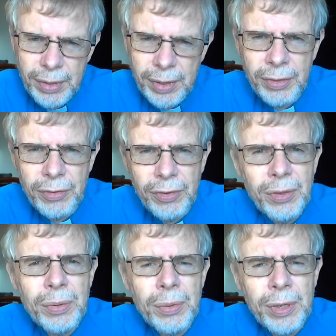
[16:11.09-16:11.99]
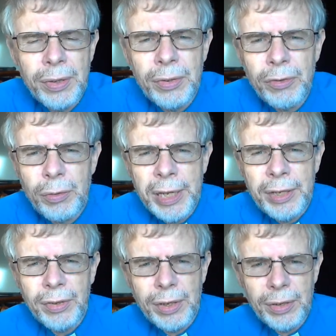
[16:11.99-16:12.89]
and do those
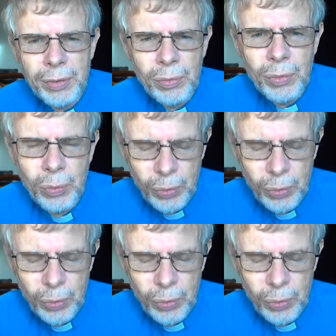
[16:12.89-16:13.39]
dramatic and, and